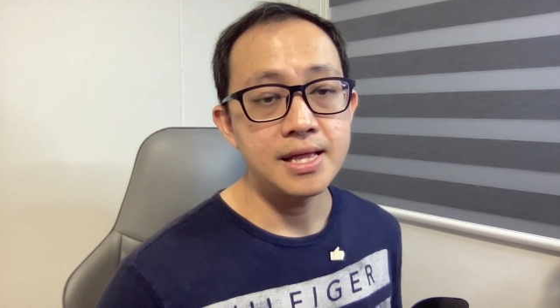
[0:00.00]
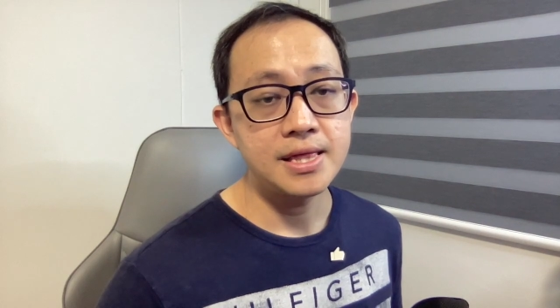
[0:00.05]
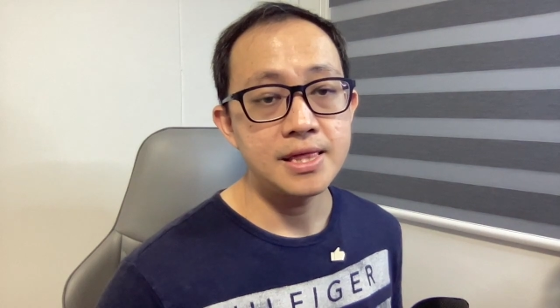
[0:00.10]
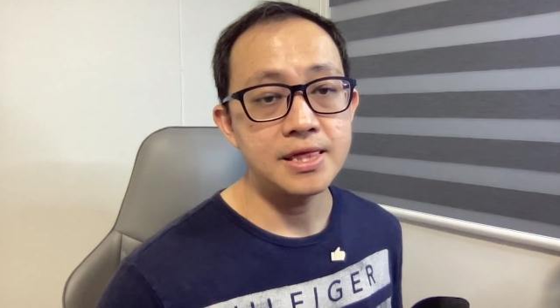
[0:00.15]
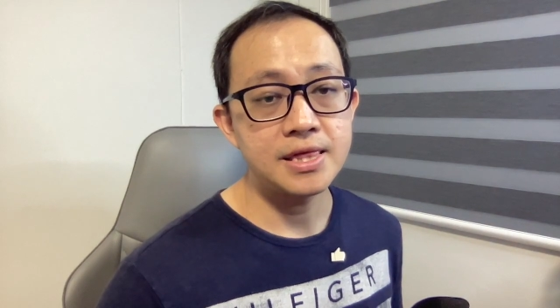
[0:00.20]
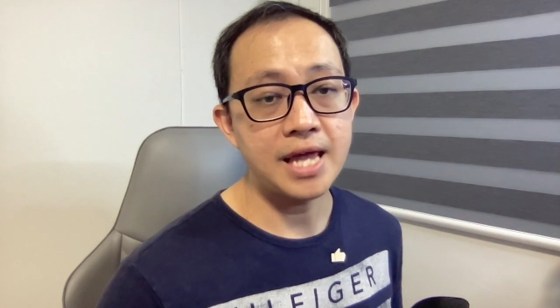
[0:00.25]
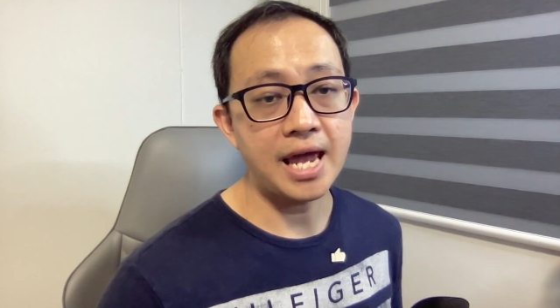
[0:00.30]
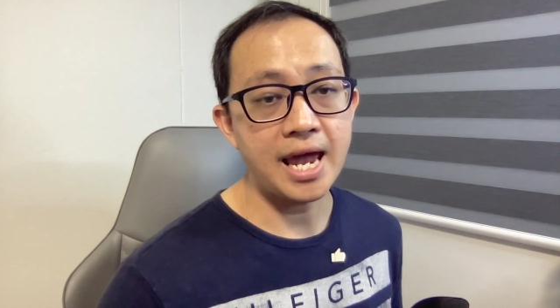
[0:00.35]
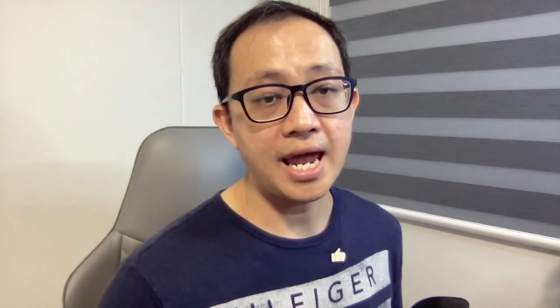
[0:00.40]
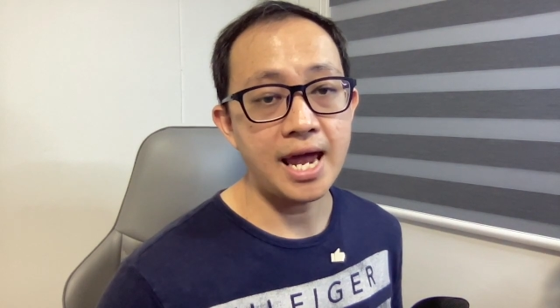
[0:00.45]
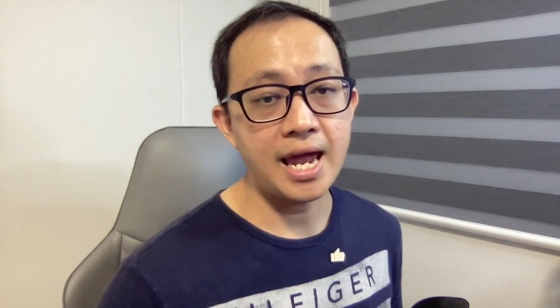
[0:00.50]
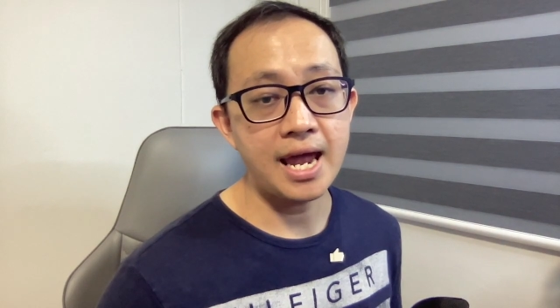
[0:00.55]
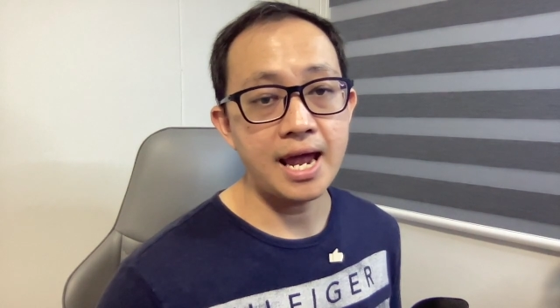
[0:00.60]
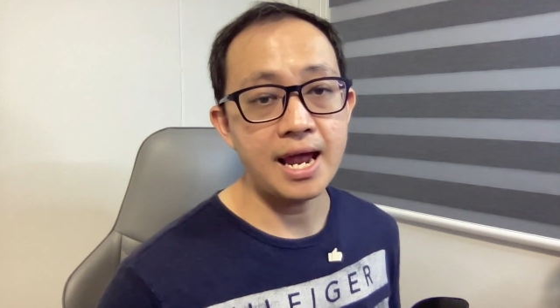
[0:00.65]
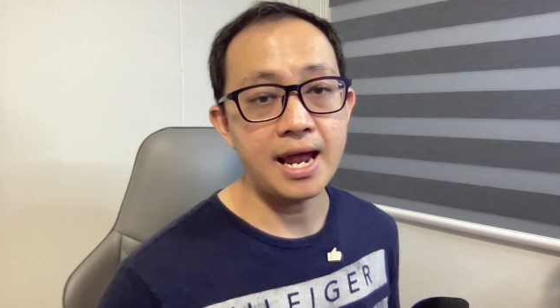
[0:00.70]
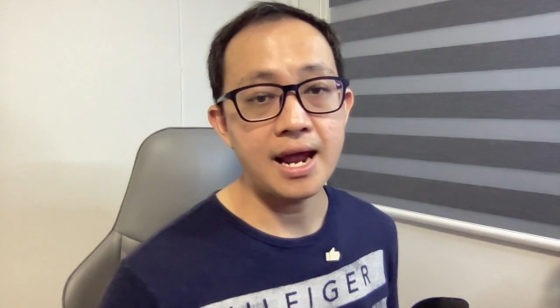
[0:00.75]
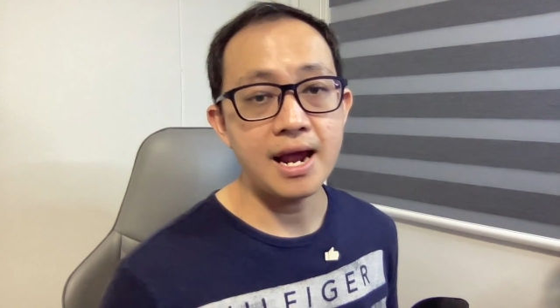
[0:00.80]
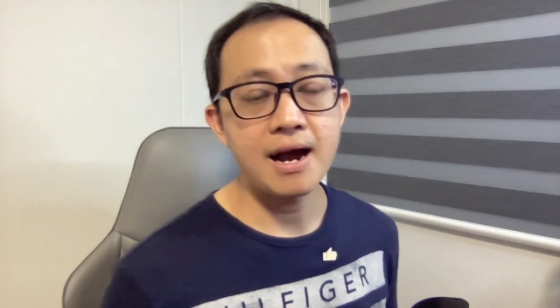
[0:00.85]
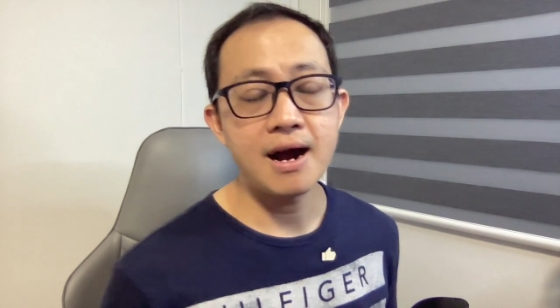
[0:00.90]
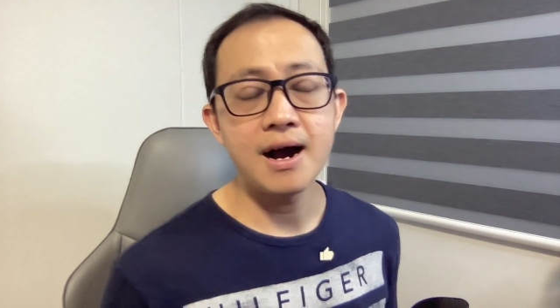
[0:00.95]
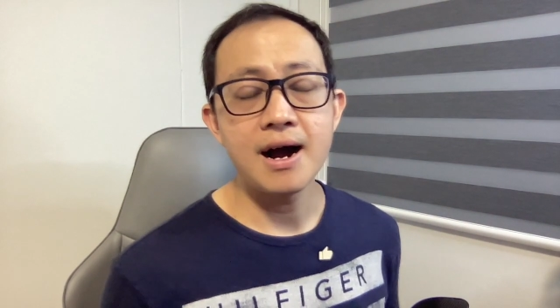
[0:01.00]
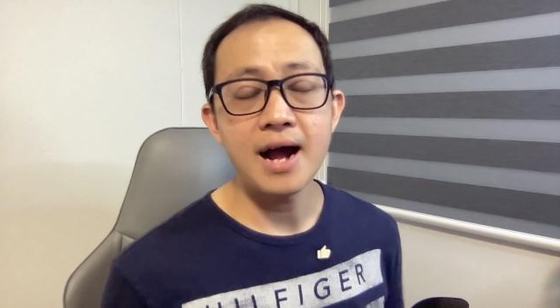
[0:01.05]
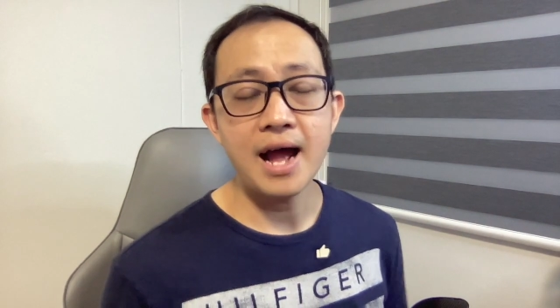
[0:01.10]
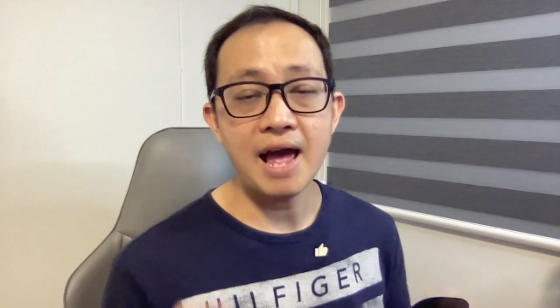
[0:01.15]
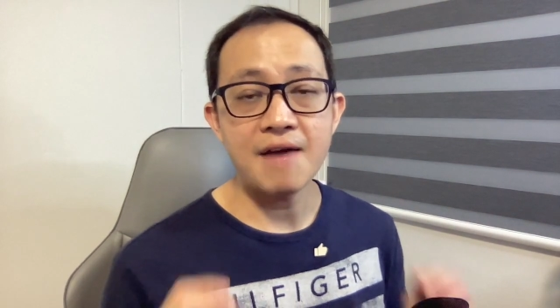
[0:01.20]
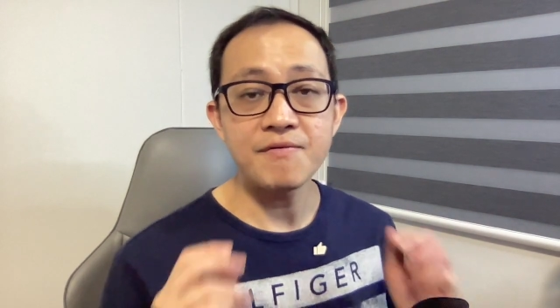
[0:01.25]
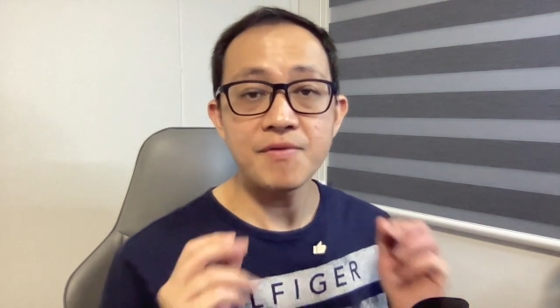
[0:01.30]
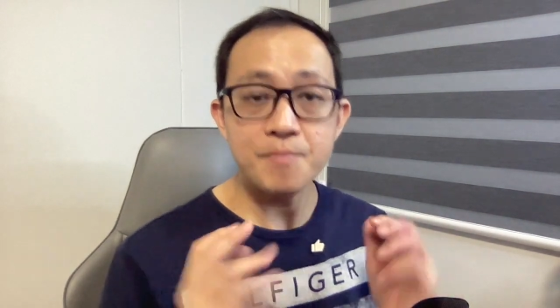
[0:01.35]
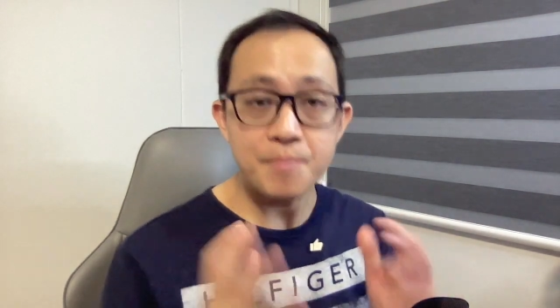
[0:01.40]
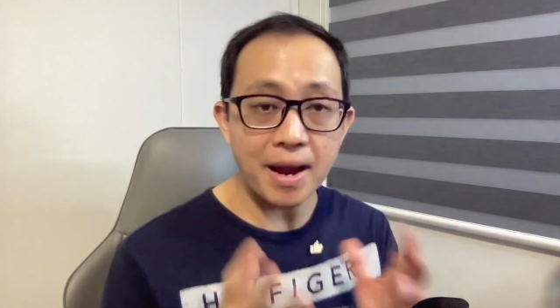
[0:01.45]
they
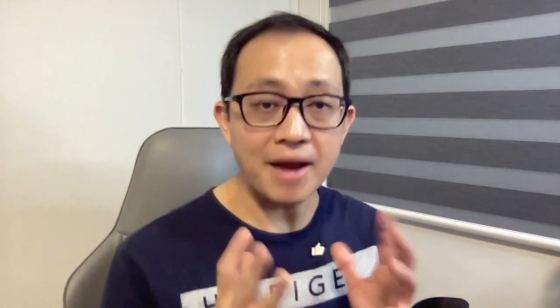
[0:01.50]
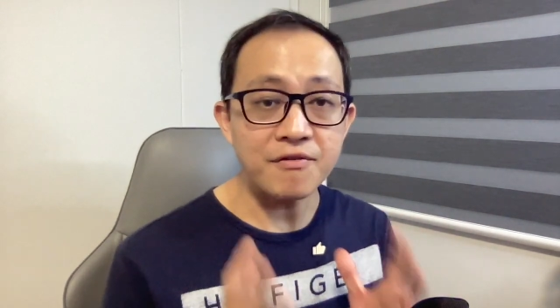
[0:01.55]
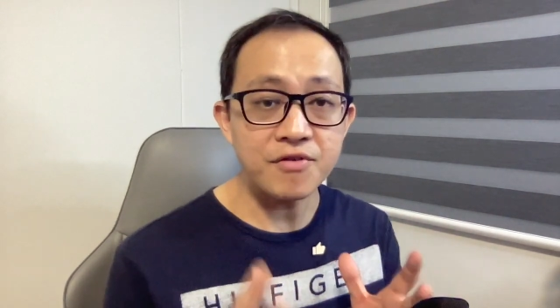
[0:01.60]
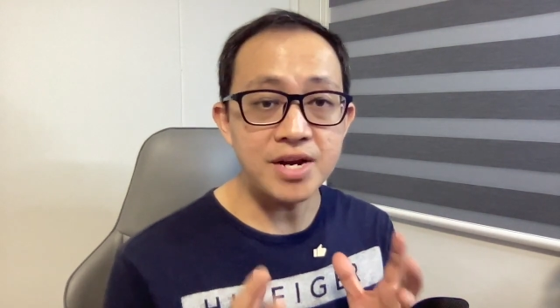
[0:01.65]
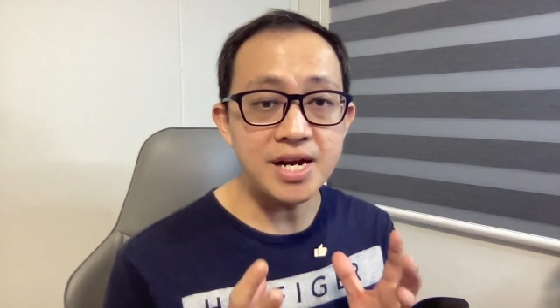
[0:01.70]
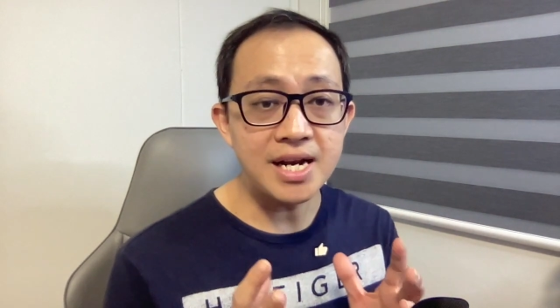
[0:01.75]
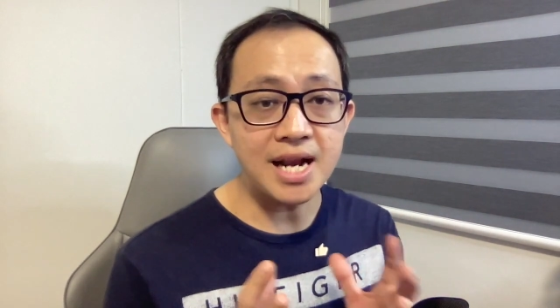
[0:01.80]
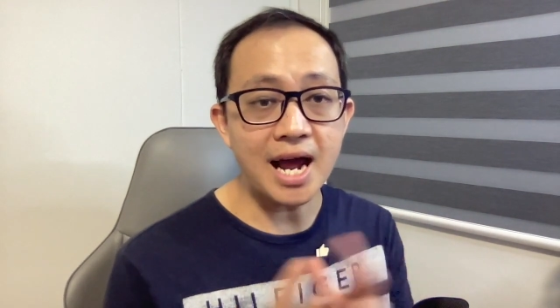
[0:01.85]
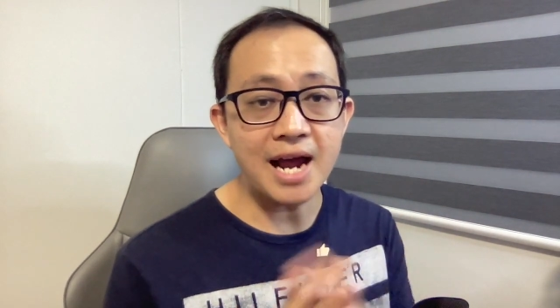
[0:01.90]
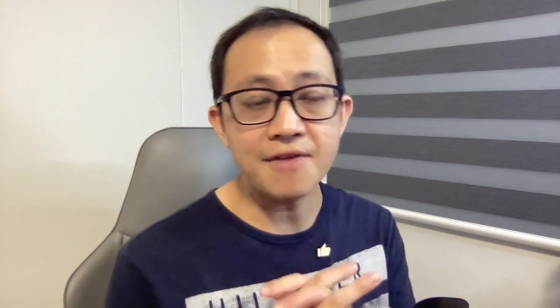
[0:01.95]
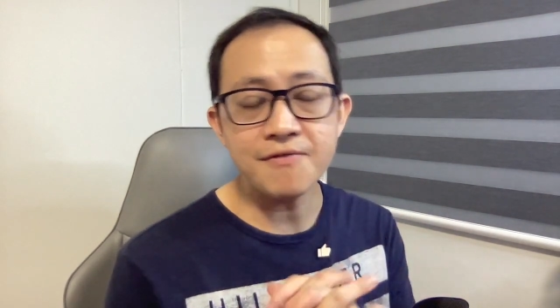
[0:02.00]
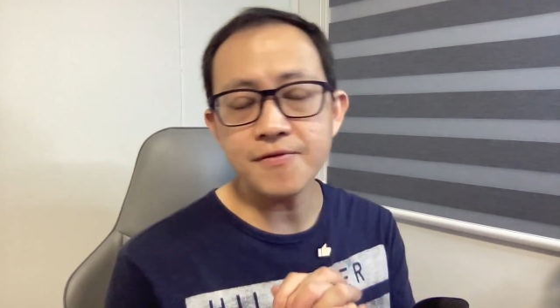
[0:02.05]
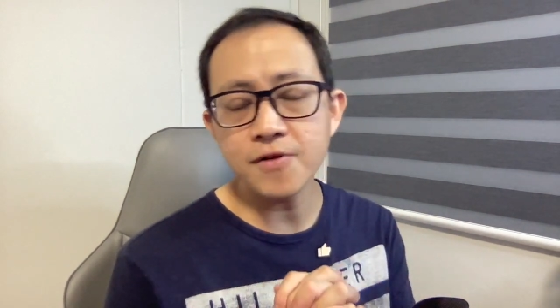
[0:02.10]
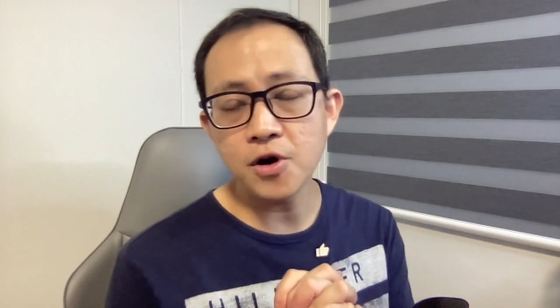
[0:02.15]
have a battery life